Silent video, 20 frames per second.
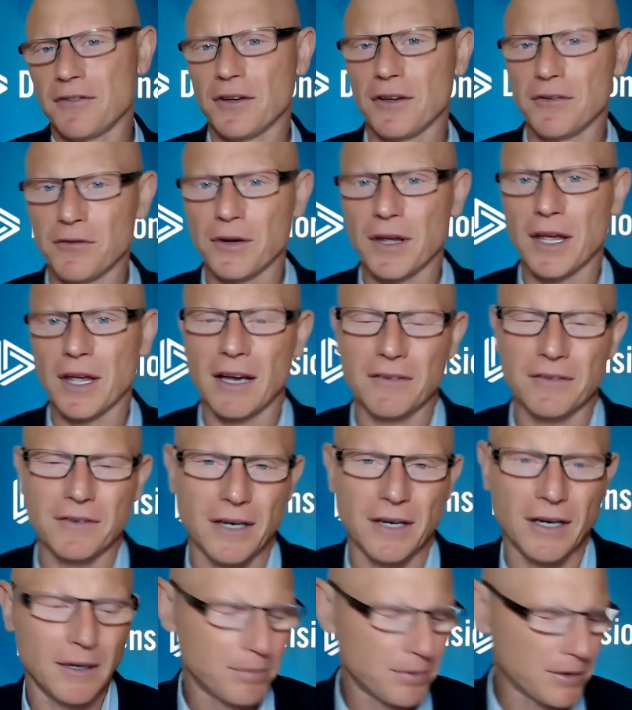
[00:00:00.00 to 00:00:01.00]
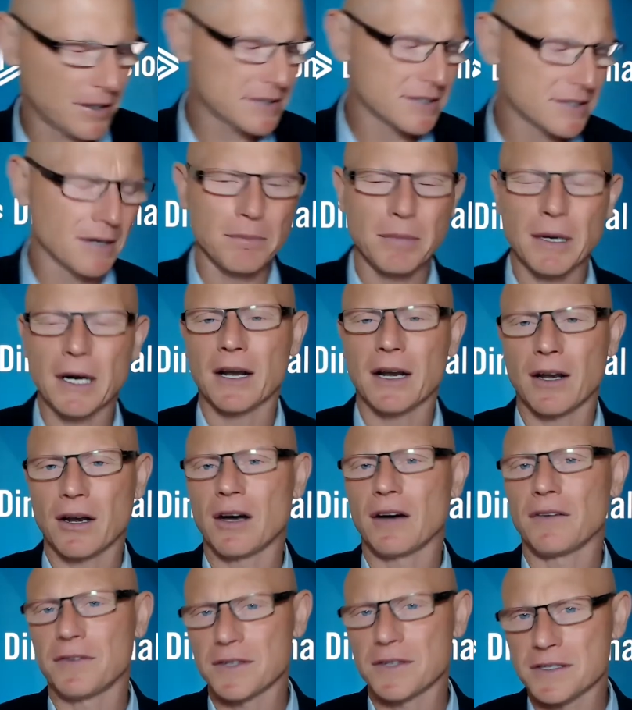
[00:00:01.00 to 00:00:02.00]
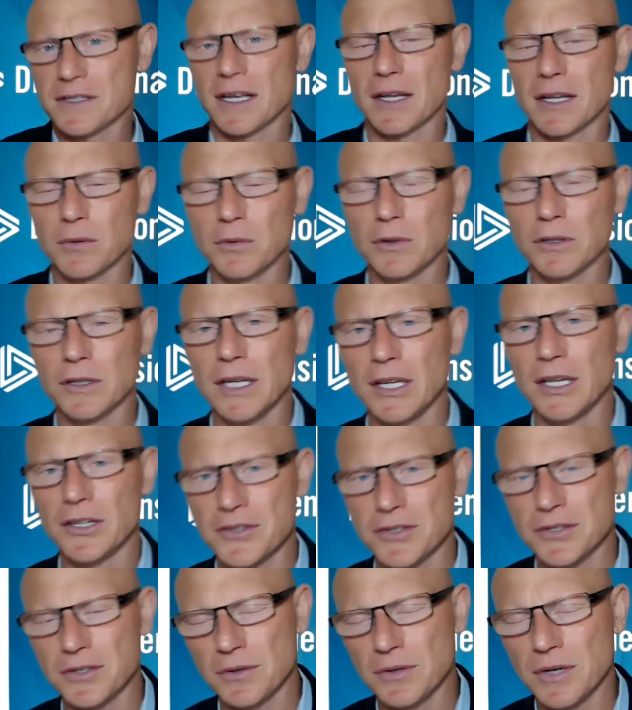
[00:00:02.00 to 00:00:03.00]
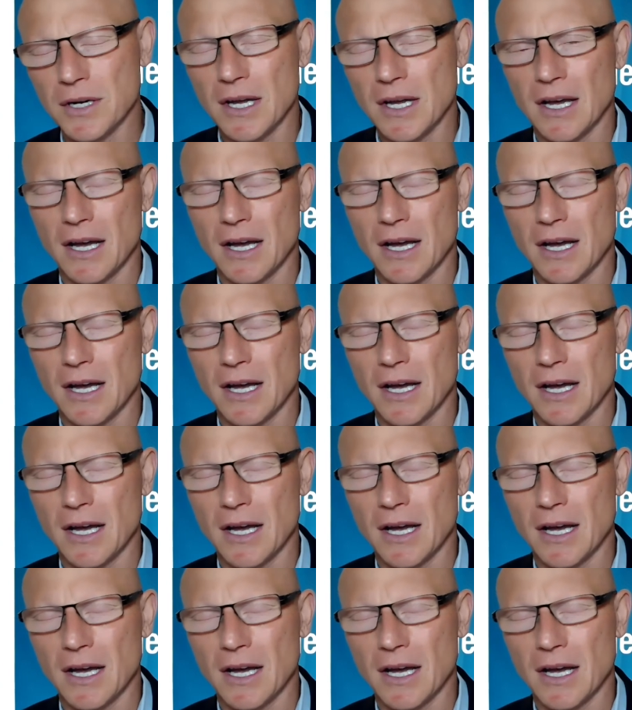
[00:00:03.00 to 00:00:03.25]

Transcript: if we have President Biden in office, that will lead to